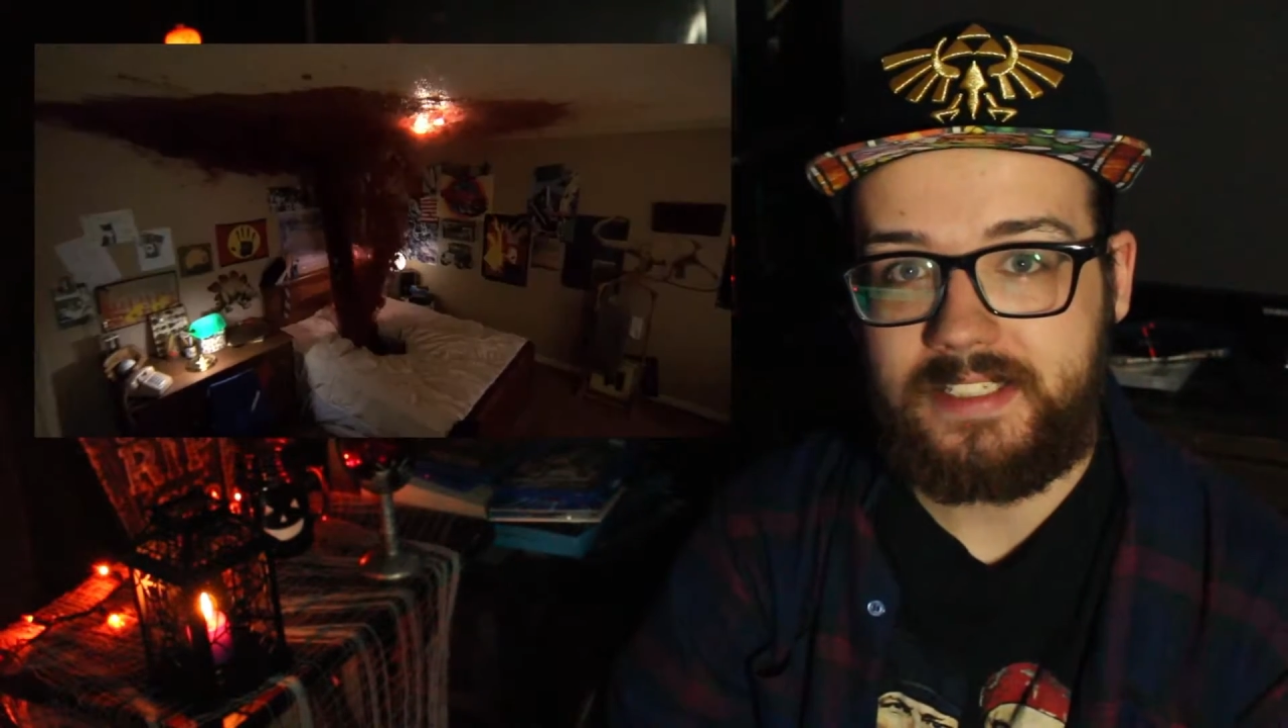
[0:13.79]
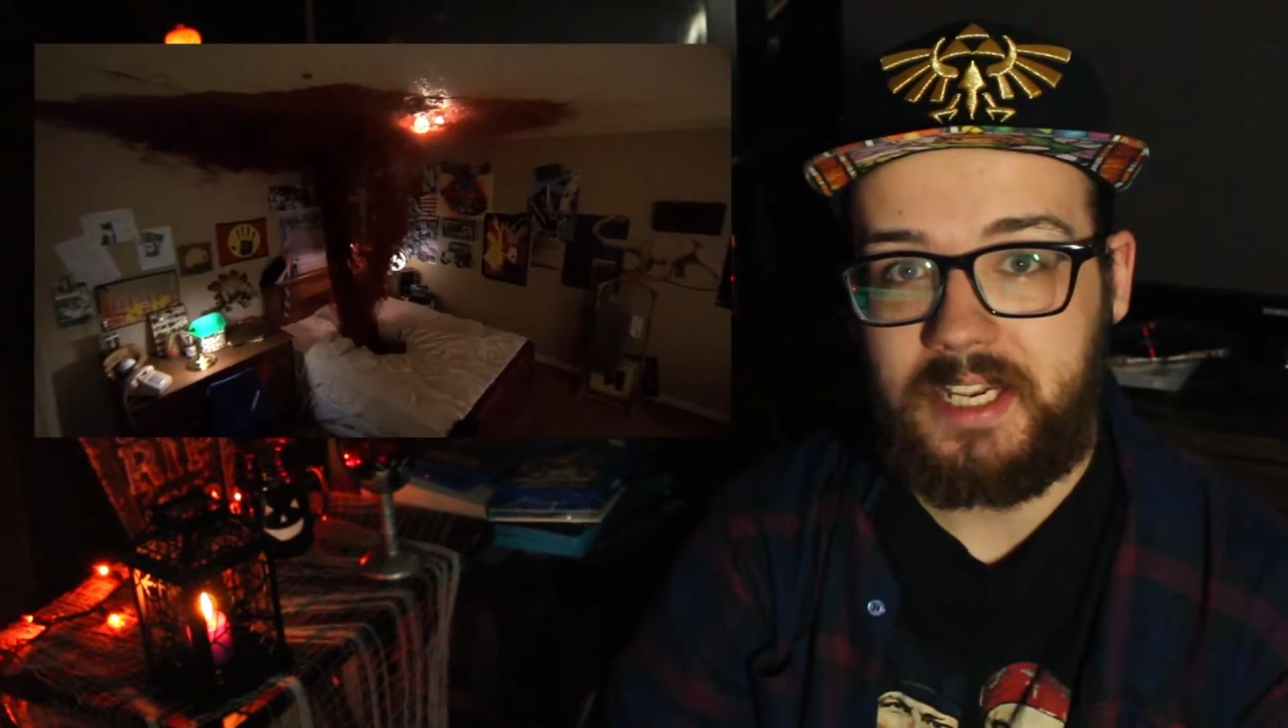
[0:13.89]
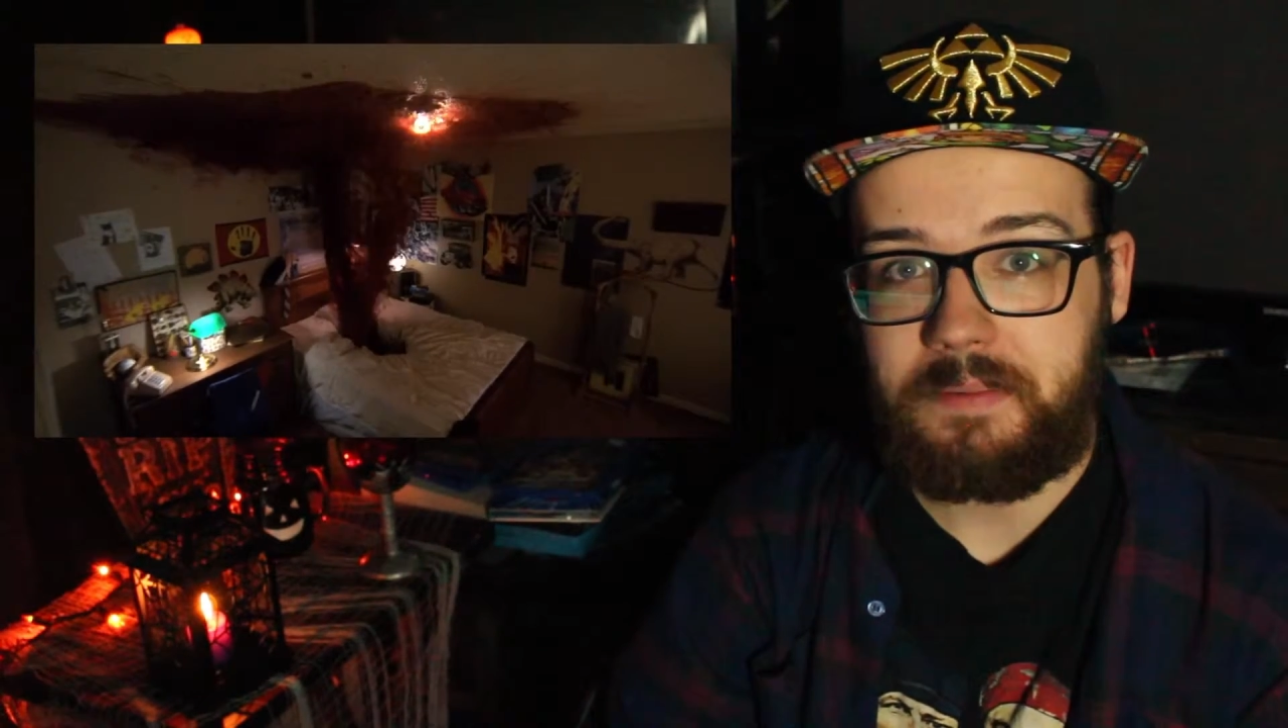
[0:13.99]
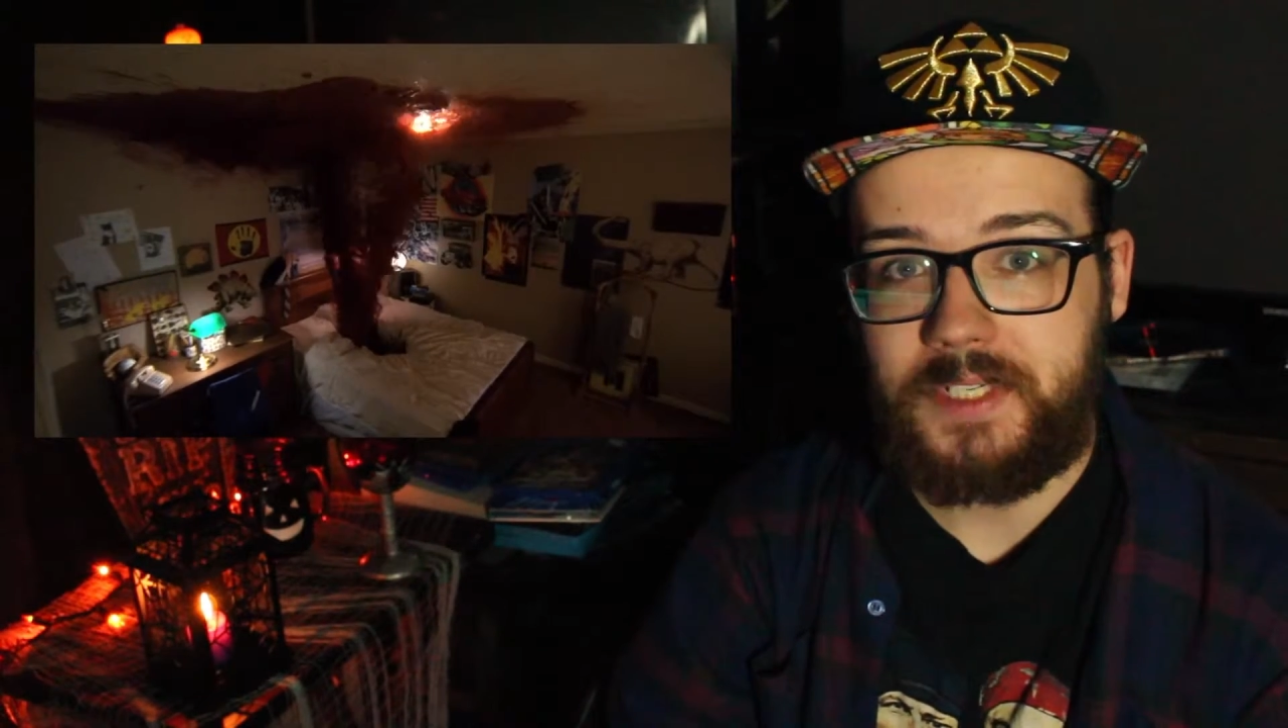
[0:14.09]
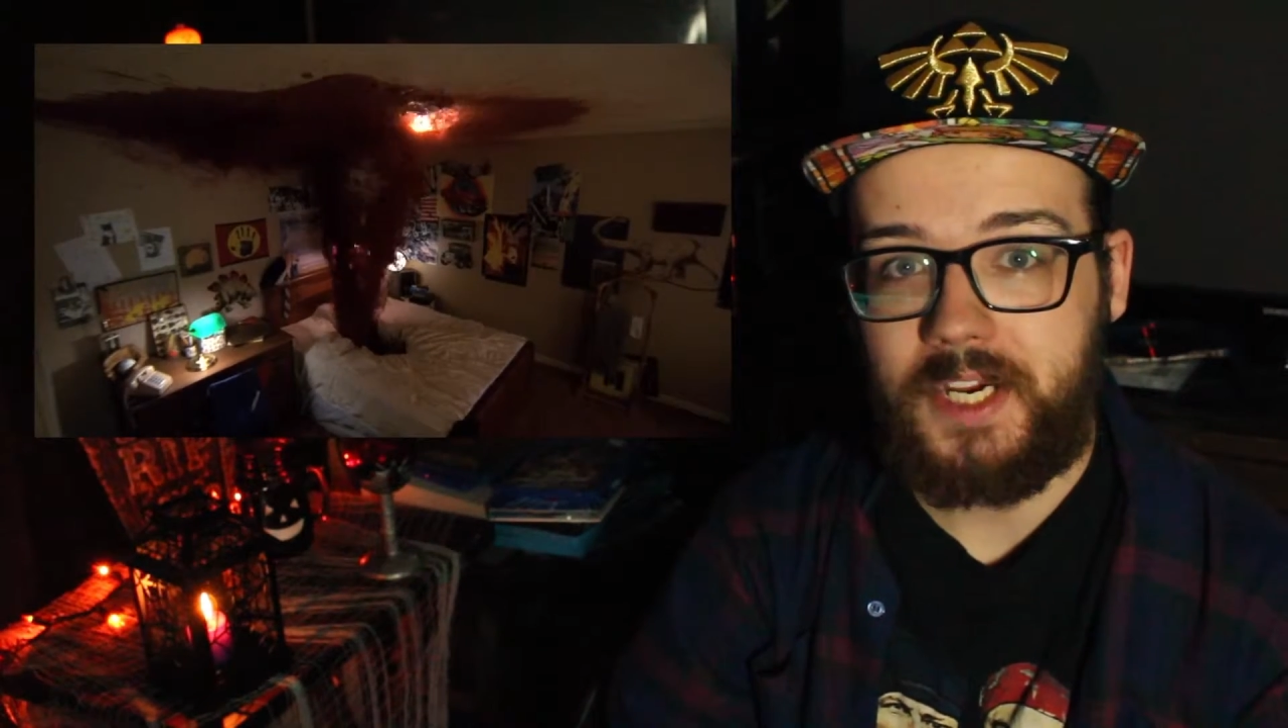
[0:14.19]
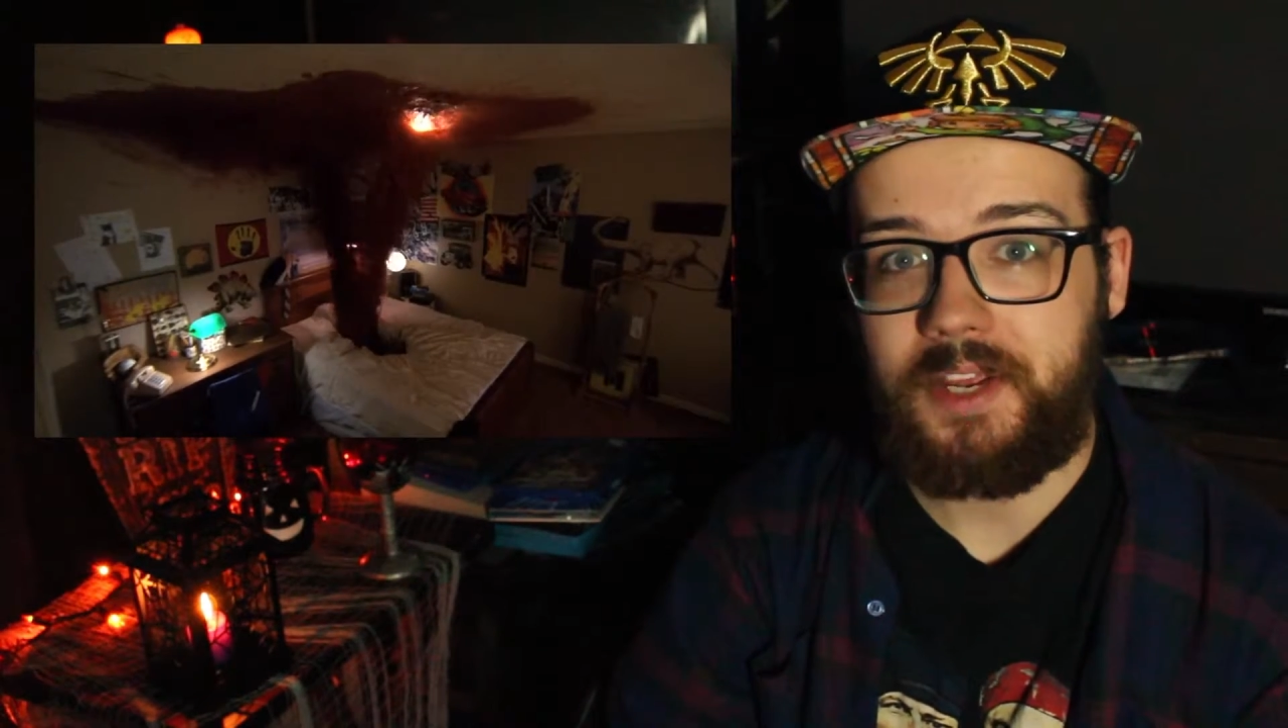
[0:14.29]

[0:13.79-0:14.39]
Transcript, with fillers: at the same